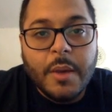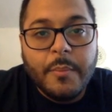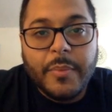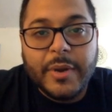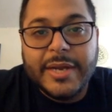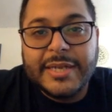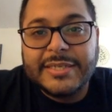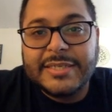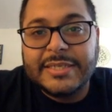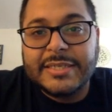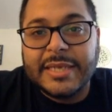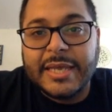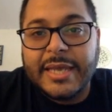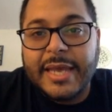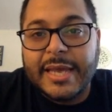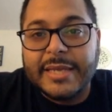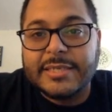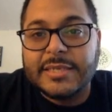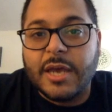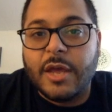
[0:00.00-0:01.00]
but this is
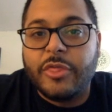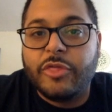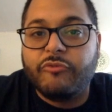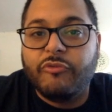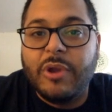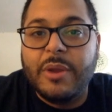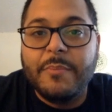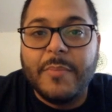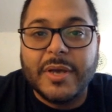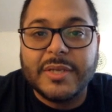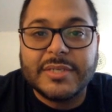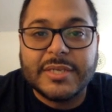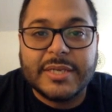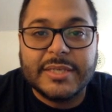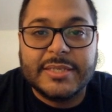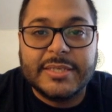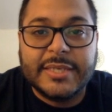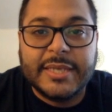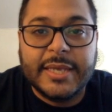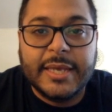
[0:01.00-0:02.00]
against a 3
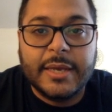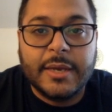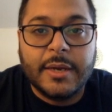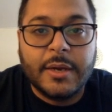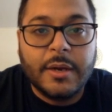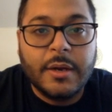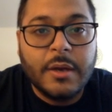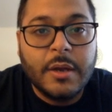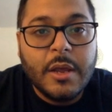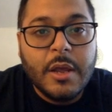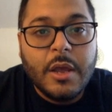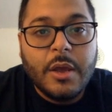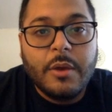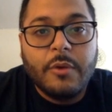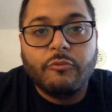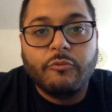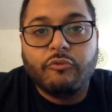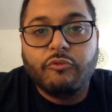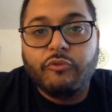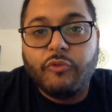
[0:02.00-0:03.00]
Musketeer
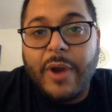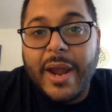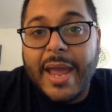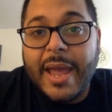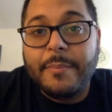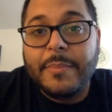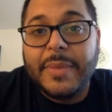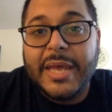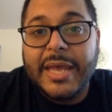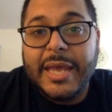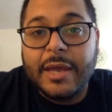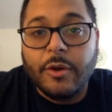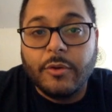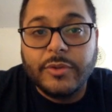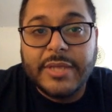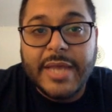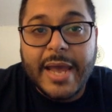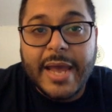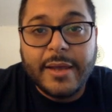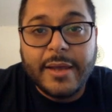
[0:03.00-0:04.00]
Ram heal
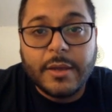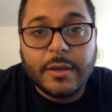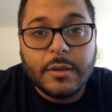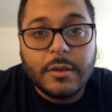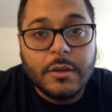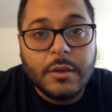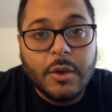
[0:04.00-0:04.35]
deck,